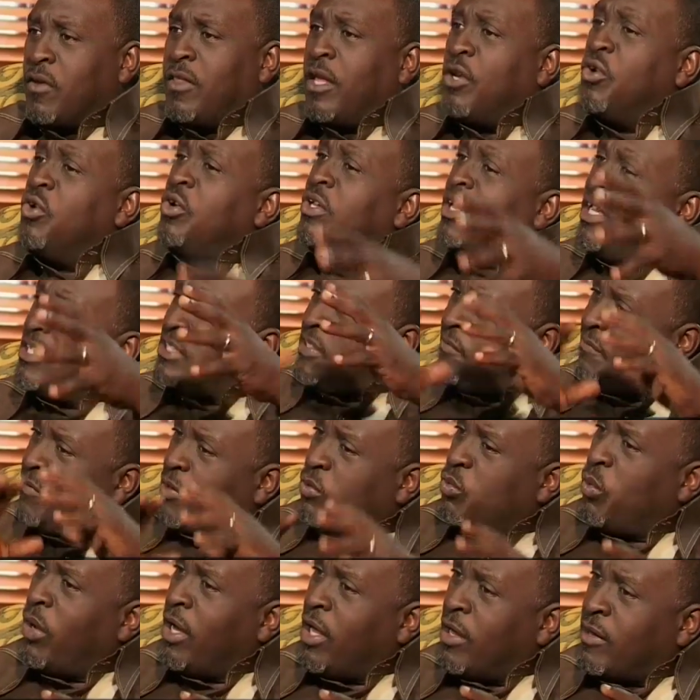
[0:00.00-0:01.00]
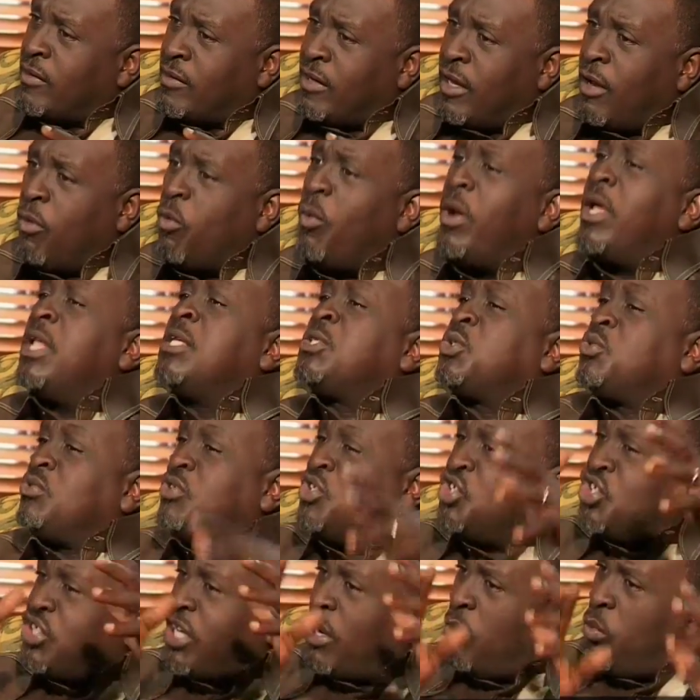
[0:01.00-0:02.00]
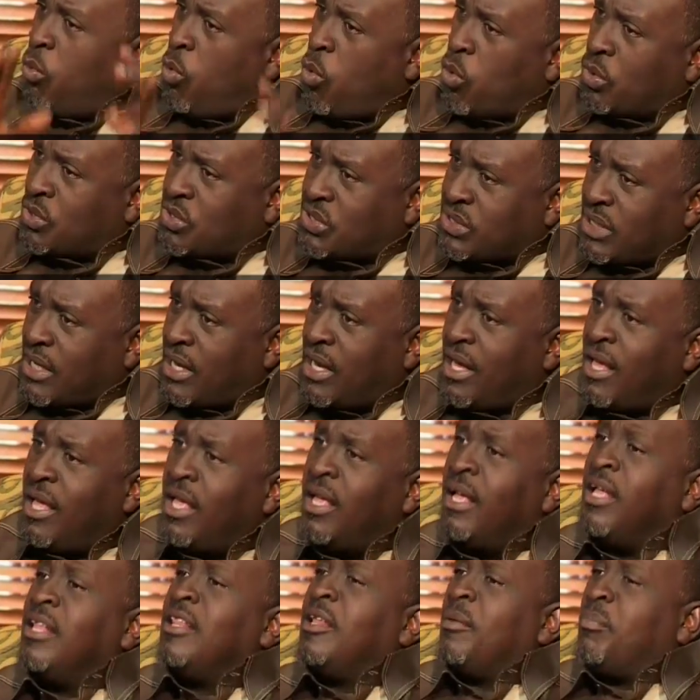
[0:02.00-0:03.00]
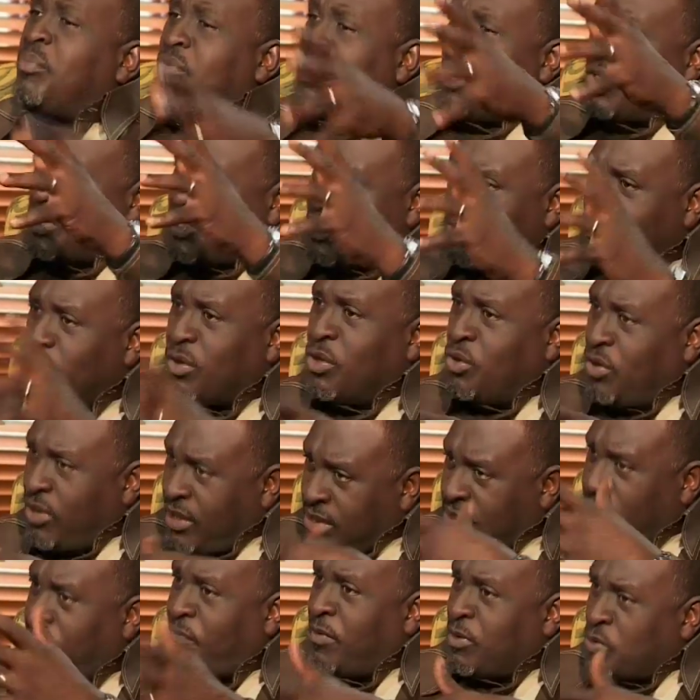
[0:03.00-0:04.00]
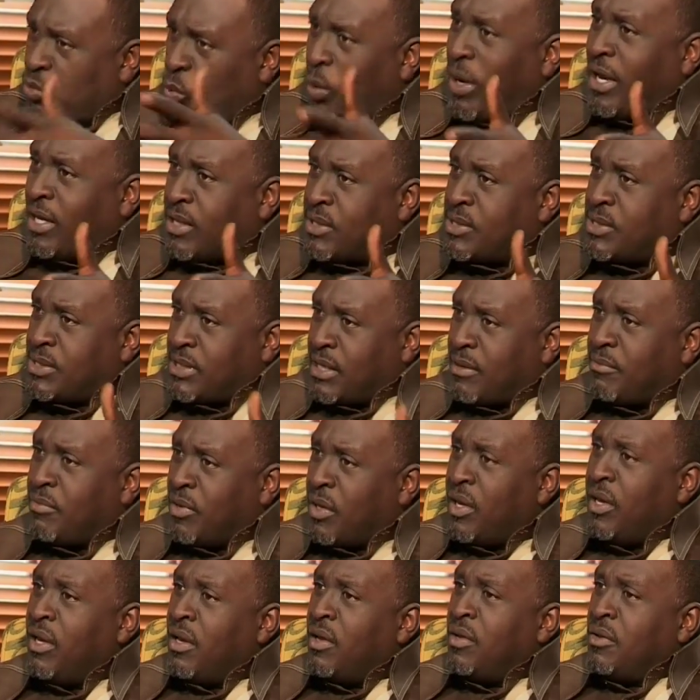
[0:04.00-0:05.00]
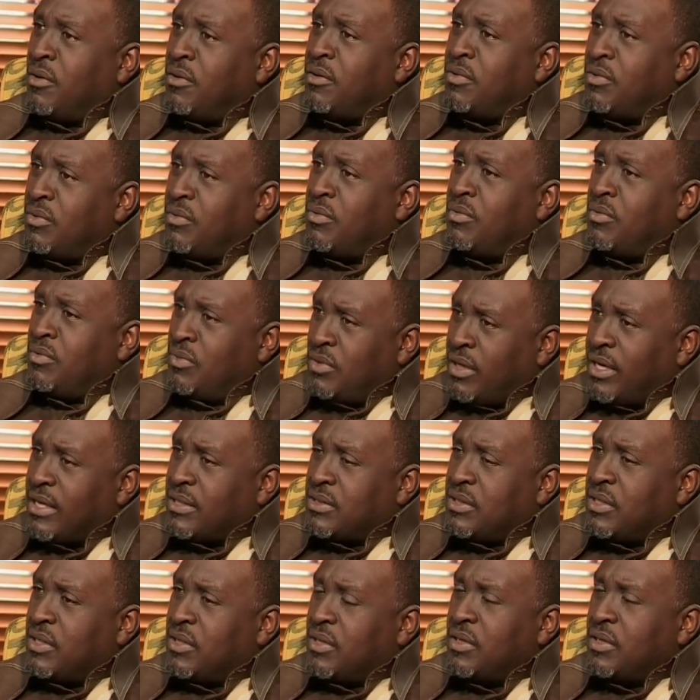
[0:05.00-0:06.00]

um, I know there are different wells. There are wells to inject water, the production, well. you know, the different wells. Right. So phase one, yes,